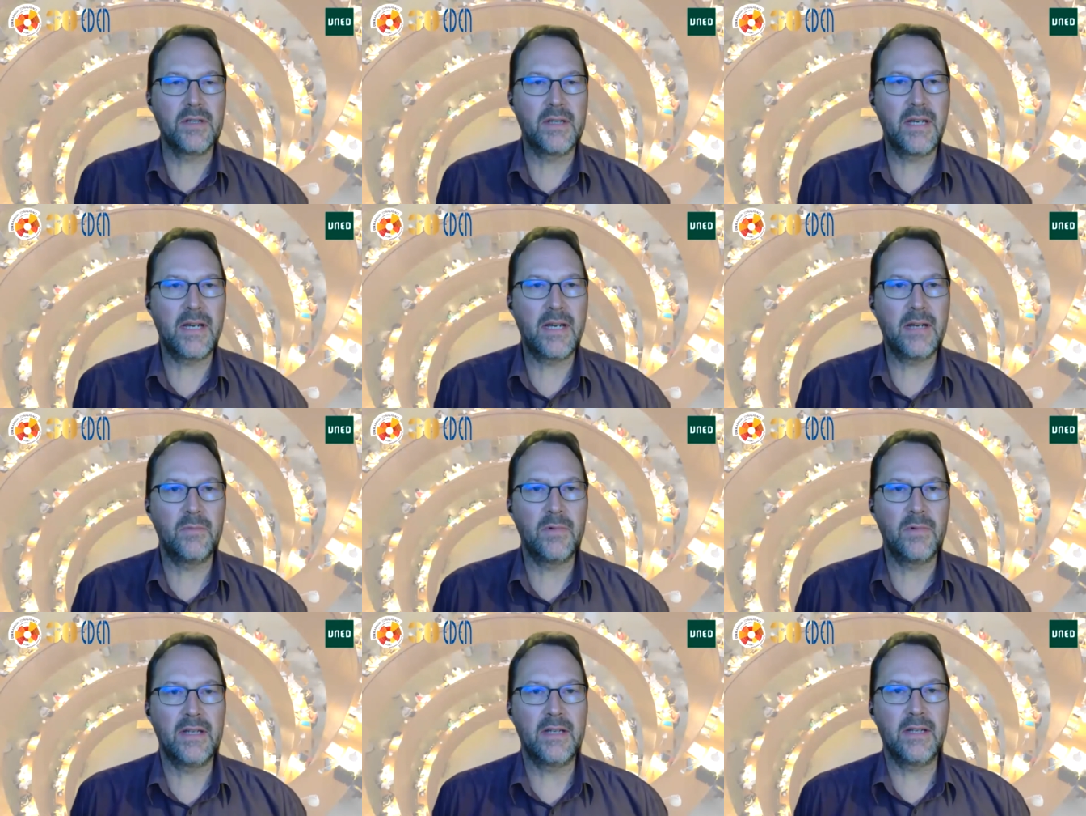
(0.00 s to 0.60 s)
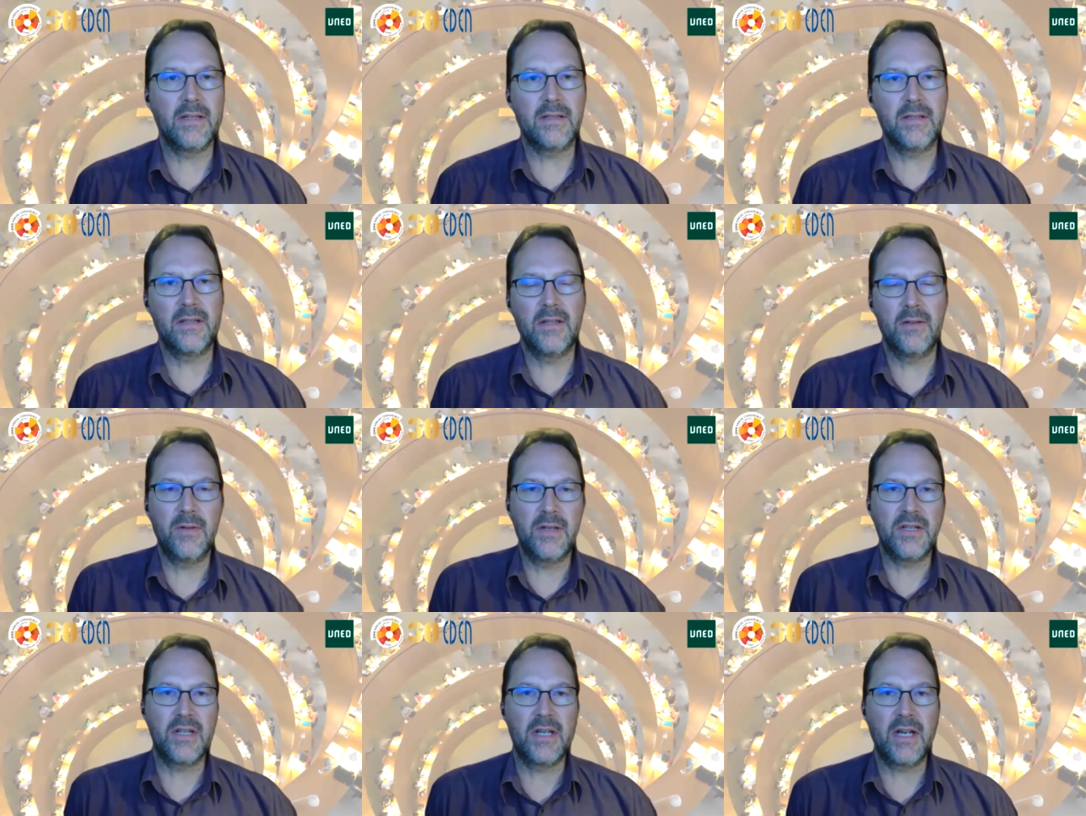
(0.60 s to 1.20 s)
can we
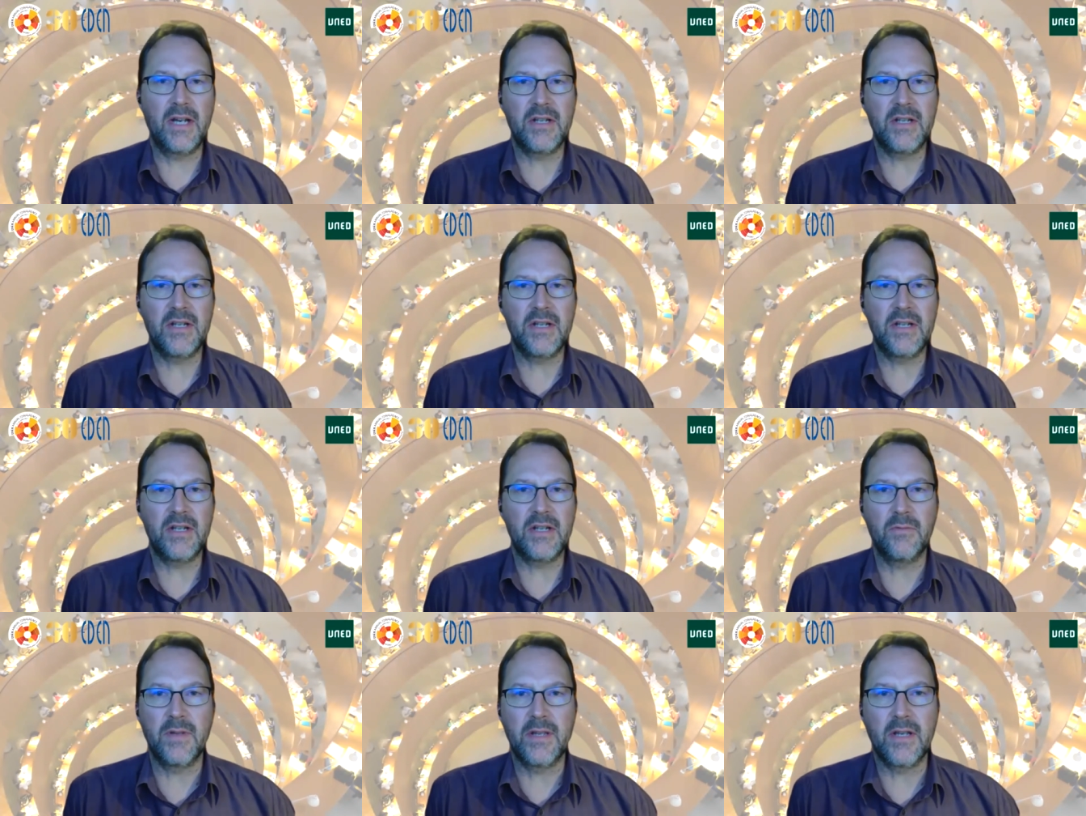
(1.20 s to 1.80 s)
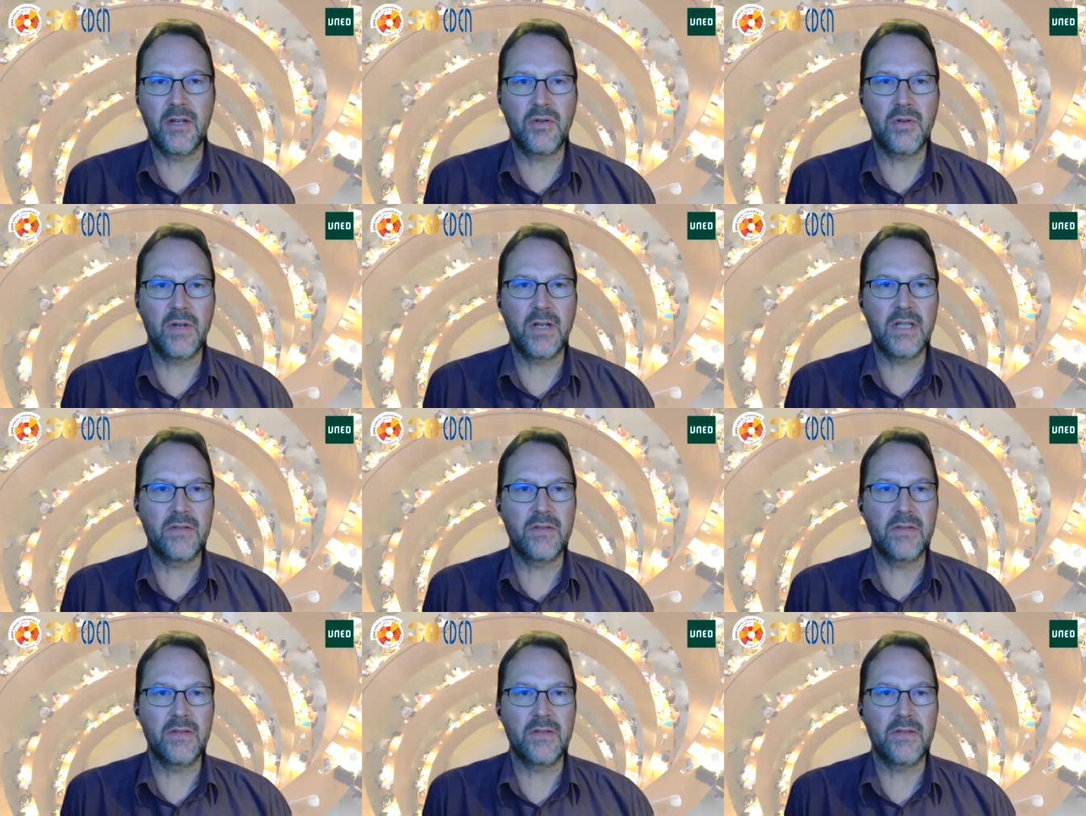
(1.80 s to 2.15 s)
continue education without